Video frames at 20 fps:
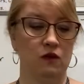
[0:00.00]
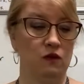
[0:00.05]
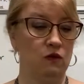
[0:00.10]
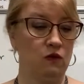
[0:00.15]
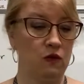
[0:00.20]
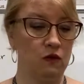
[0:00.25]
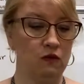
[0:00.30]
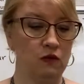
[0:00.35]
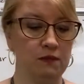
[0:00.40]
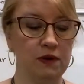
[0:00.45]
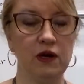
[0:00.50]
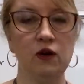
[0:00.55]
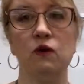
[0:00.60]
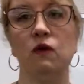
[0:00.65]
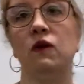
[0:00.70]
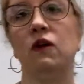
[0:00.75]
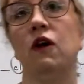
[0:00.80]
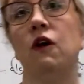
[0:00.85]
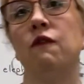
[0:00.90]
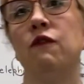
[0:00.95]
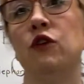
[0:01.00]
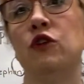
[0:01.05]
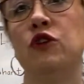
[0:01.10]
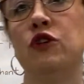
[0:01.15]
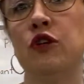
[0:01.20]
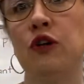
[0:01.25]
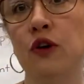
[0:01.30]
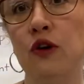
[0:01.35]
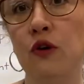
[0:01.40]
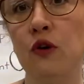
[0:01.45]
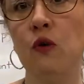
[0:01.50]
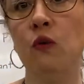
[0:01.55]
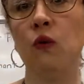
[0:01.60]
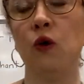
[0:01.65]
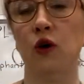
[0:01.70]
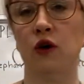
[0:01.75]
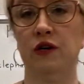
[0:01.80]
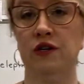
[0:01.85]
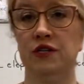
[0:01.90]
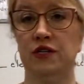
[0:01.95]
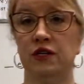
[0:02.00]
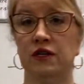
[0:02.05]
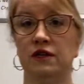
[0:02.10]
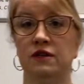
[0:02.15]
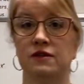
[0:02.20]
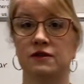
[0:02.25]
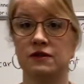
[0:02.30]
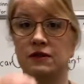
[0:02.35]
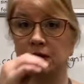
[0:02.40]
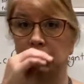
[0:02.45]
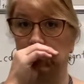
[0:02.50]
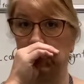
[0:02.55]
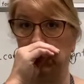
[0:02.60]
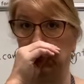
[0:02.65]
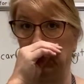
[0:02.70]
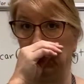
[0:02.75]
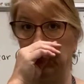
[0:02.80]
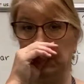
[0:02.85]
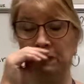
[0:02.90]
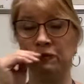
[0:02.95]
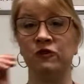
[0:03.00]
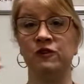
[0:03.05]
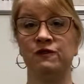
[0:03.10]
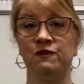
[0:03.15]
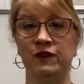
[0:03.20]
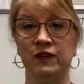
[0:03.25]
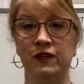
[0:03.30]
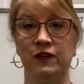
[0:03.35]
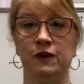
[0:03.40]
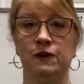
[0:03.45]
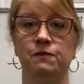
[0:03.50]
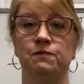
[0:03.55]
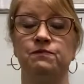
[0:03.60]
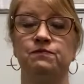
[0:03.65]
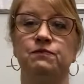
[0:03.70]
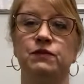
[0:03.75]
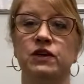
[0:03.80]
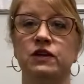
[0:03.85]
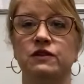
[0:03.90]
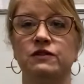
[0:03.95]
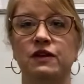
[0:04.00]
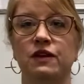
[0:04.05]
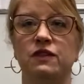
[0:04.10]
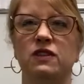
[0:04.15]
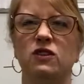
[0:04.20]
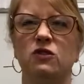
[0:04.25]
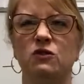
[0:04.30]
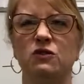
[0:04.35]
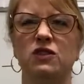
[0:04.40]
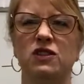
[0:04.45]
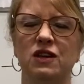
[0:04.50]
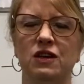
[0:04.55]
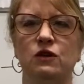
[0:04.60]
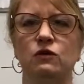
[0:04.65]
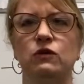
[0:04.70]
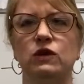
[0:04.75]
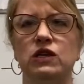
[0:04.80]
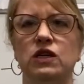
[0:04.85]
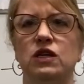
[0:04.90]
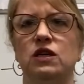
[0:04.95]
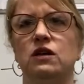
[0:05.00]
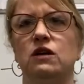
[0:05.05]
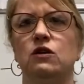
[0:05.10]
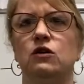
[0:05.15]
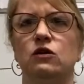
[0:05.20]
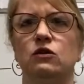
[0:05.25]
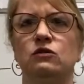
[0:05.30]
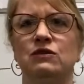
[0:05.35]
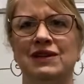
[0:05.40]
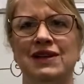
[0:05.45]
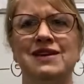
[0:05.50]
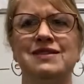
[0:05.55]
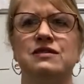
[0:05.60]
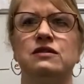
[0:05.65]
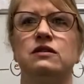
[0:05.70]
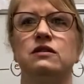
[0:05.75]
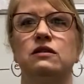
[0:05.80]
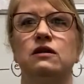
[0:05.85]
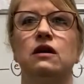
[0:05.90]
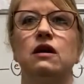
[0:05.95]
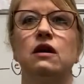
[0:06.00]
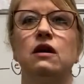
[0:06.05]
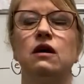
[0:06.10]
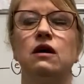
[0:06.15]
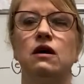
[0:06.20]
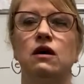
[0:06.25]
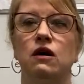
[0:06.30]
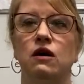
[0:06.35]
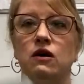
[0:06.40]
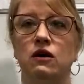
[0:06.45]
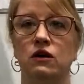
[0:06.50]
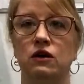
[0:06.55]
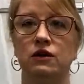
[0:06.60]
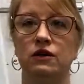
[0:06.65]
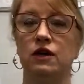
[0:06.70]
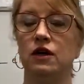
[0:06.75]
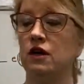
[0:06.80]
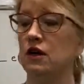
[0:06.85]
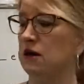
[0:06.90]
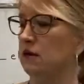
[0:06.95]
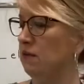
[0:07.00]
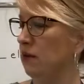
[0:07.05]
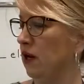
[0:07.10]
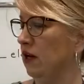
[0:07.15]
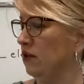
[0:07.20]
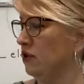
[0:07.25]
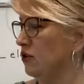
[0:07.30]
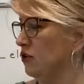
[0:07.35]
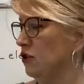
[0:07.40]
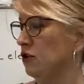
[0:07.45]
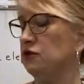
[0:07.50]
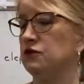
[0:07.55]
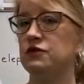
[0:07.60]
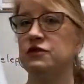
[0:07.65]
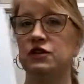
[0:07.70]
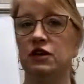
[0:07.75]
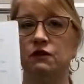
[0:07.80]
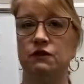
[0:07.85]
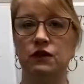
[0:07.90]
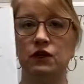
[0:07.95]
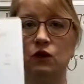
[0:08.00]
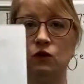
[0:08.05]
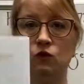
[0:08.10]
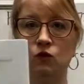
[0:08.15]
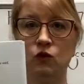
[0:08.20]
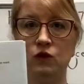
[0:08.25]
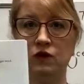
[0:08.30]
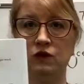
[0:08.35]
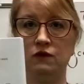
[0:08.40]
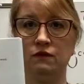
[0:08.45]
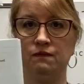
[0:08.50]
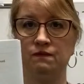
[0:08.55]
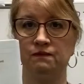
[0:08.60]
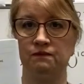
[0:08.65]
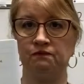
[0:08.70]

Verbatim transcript: We will be going over two worksheets in one video because I don't think we need a whole lesson on page 271.